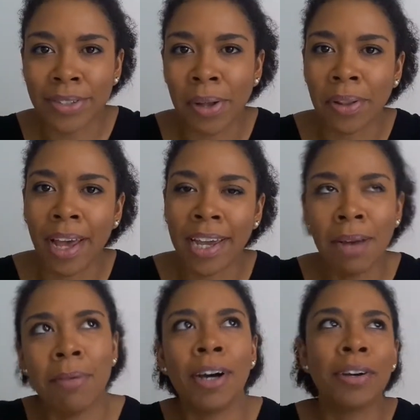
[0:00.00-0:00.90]
So, like,
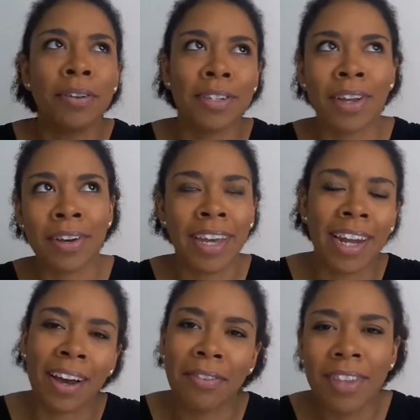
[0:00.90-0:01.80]
I'm hungry as all
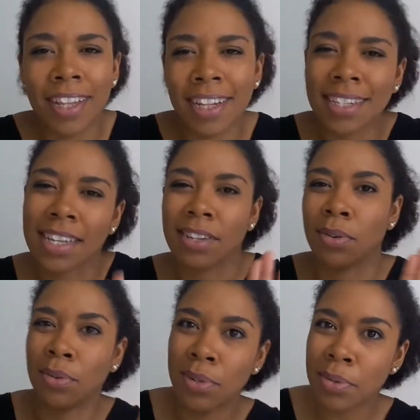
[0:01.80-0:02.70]
get out. I feel like that's like an
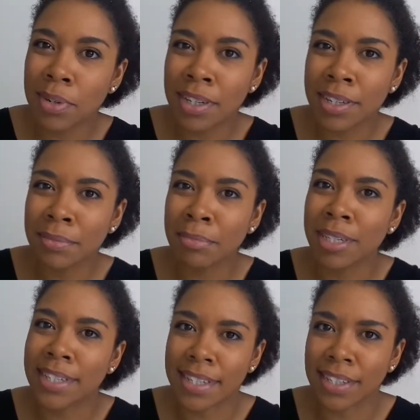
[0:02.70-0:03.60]
older one,
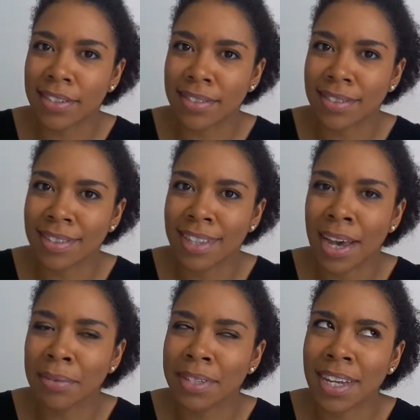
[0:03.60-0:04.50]
but still,
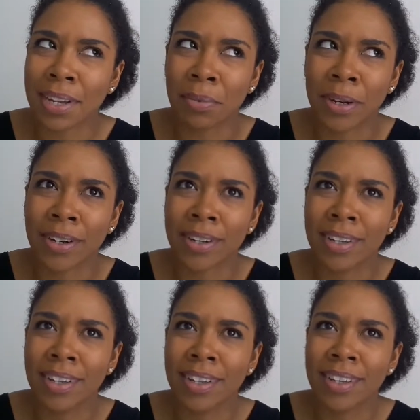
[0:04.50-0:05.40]
that one's kind of weird.